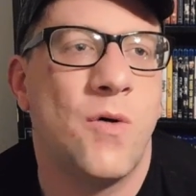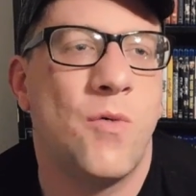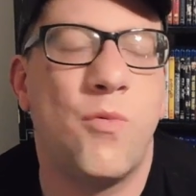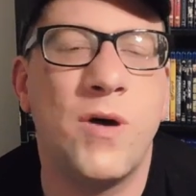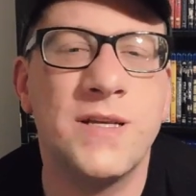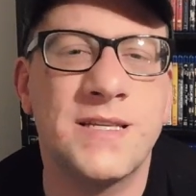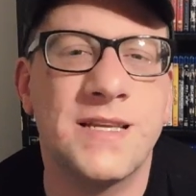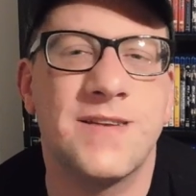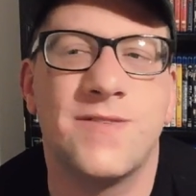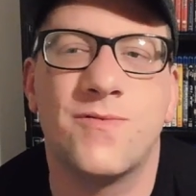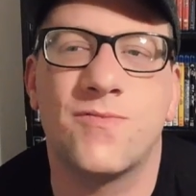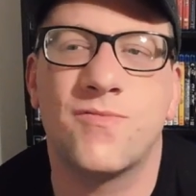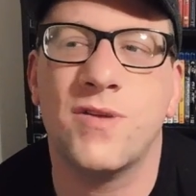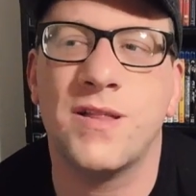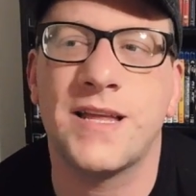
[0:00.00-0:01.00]
wasn't
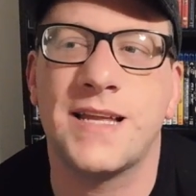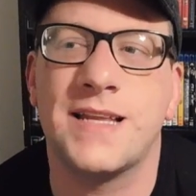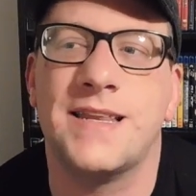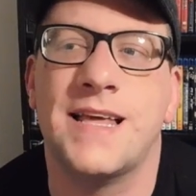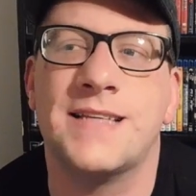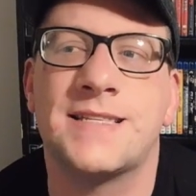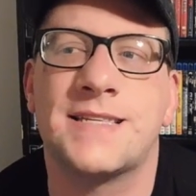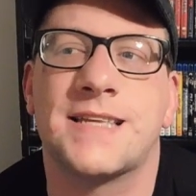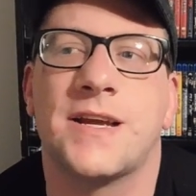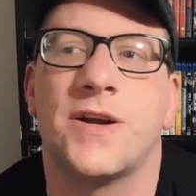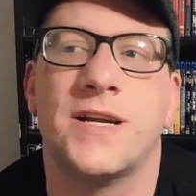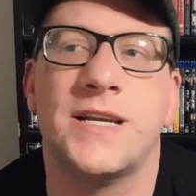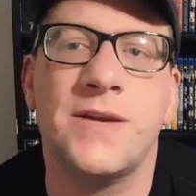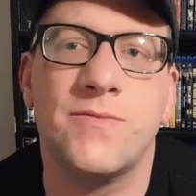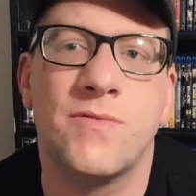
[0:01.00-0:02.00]
really
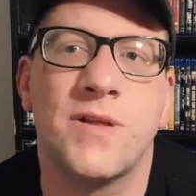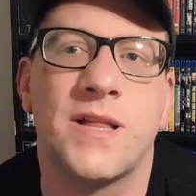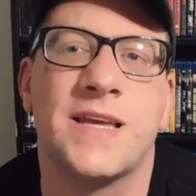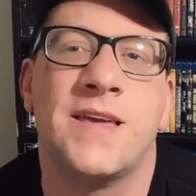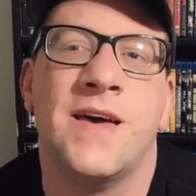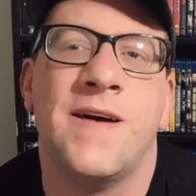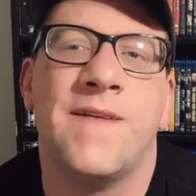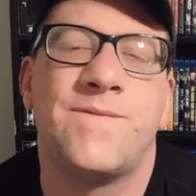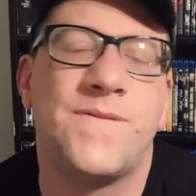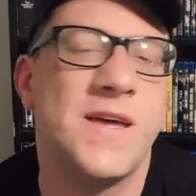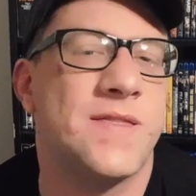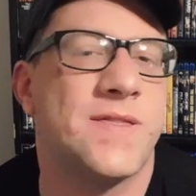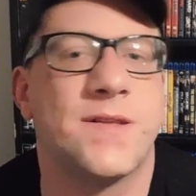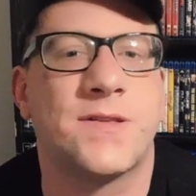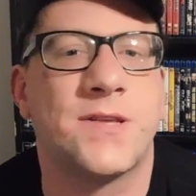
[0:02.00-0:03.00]
necessary. It didn't really
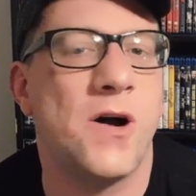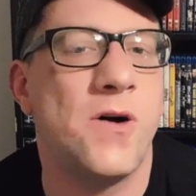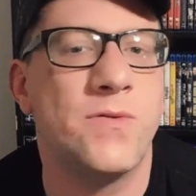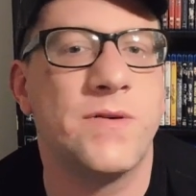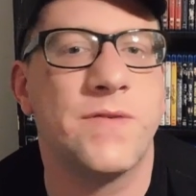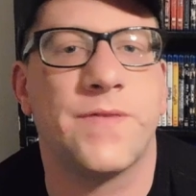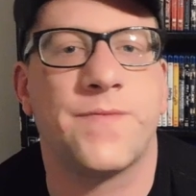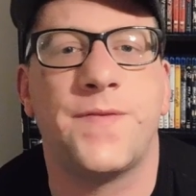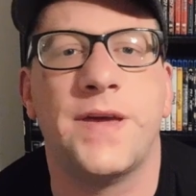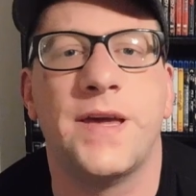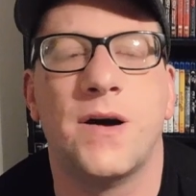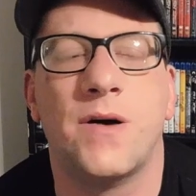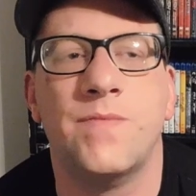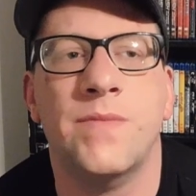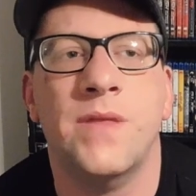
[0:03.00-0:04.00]
fit the tone of the
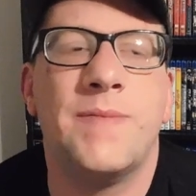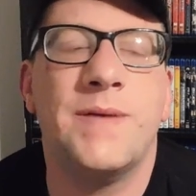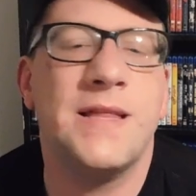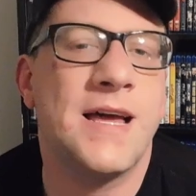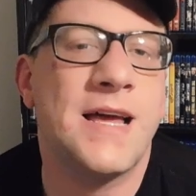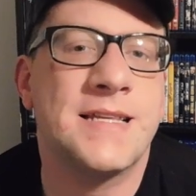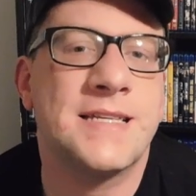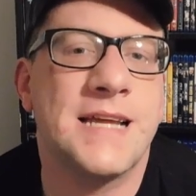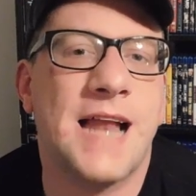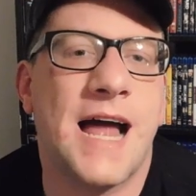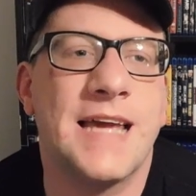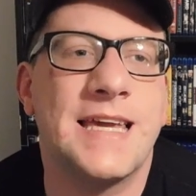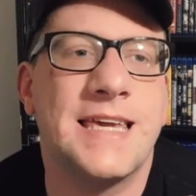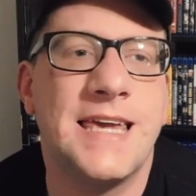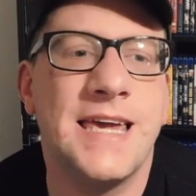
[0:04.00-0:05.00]
film. I mean, like I said,
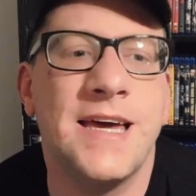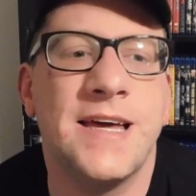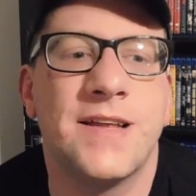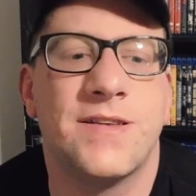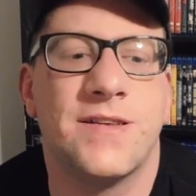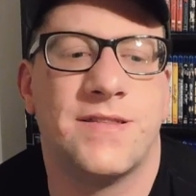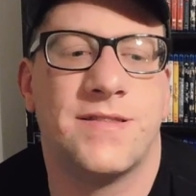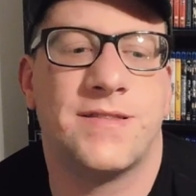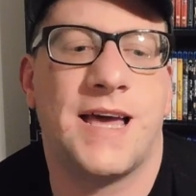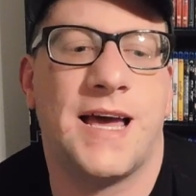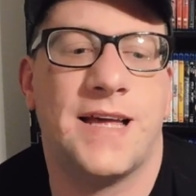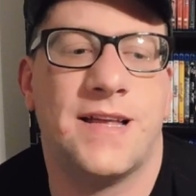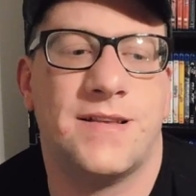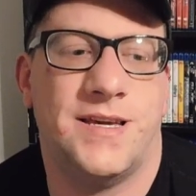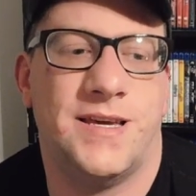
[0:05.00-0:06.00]
I get
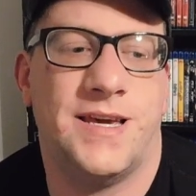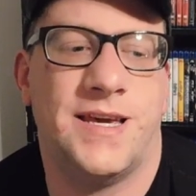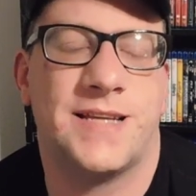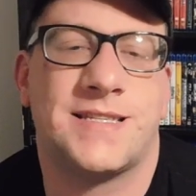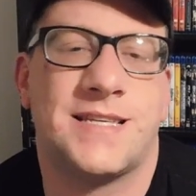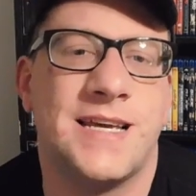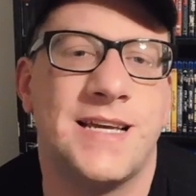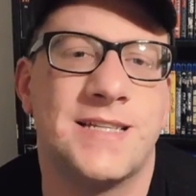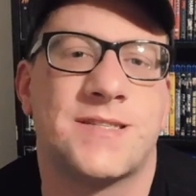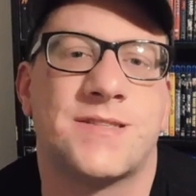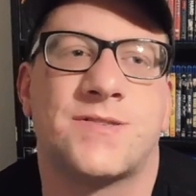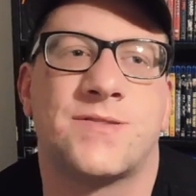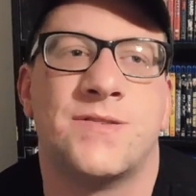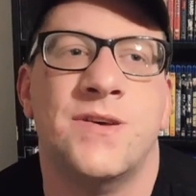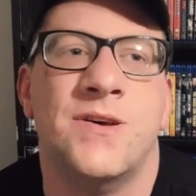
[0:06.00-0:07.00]
that it's
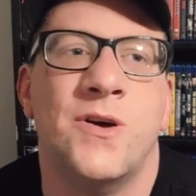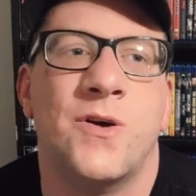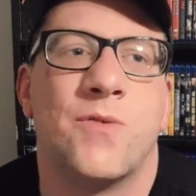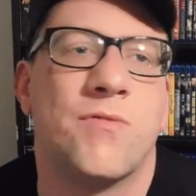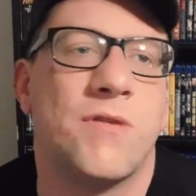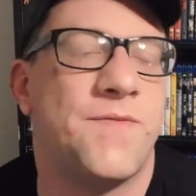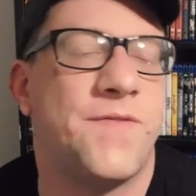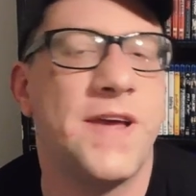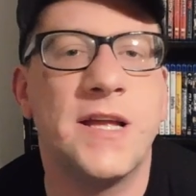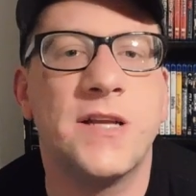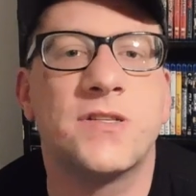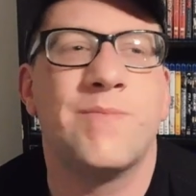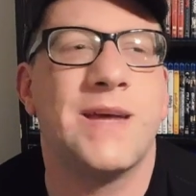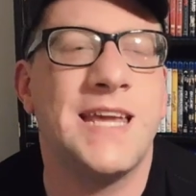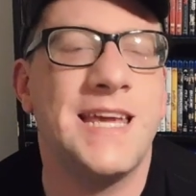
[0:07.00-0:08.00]
his
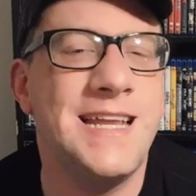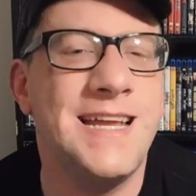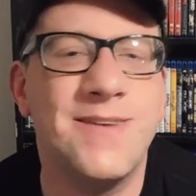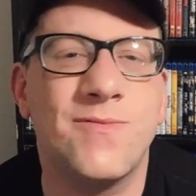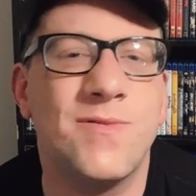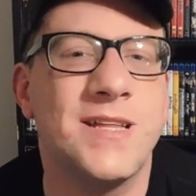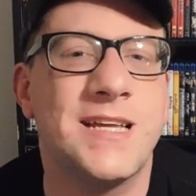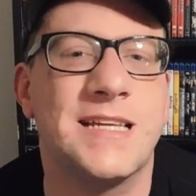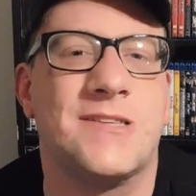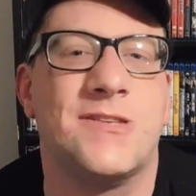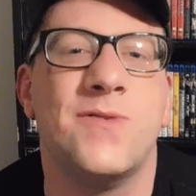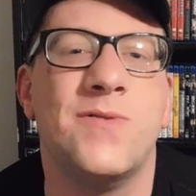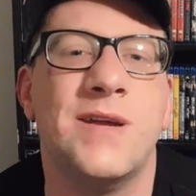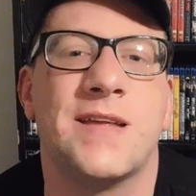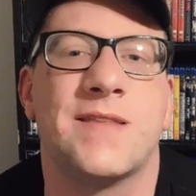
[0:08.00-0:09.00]
revenge, but he didn't really
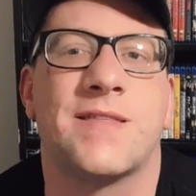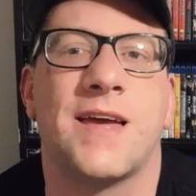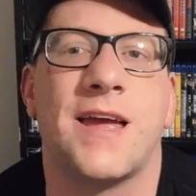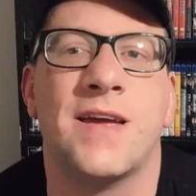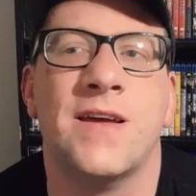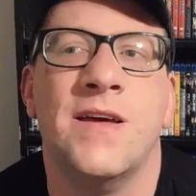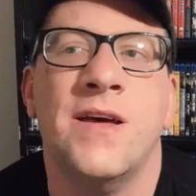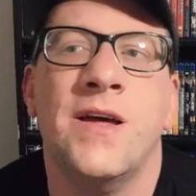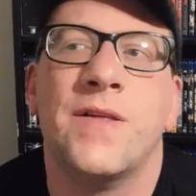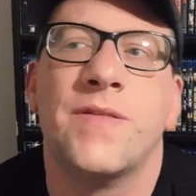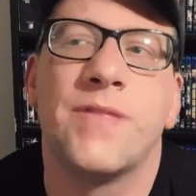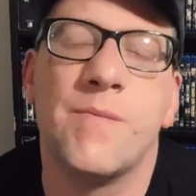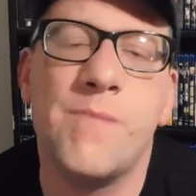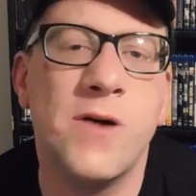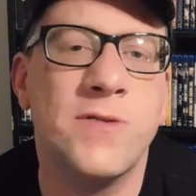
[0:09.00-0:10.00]
do anything.
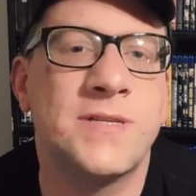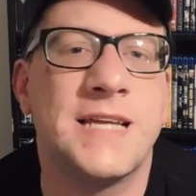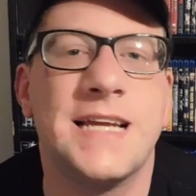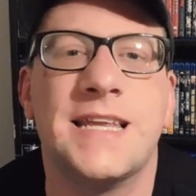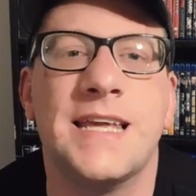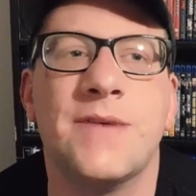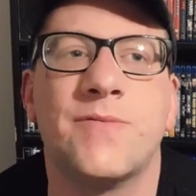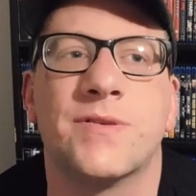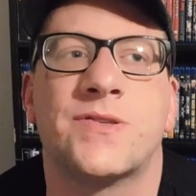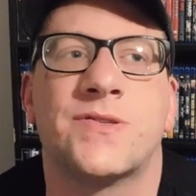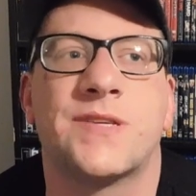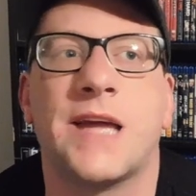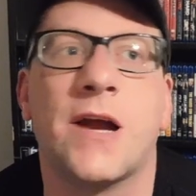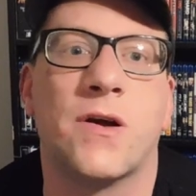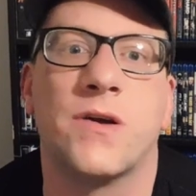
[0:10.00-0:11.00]
The most he did was
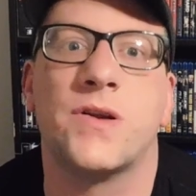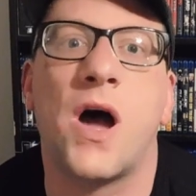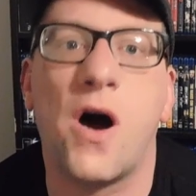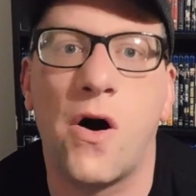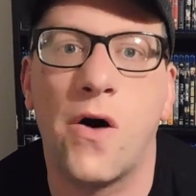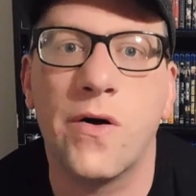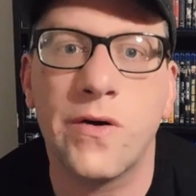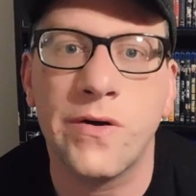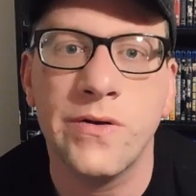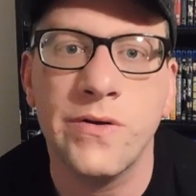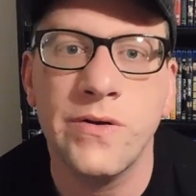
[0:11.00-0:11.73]
scare a dog.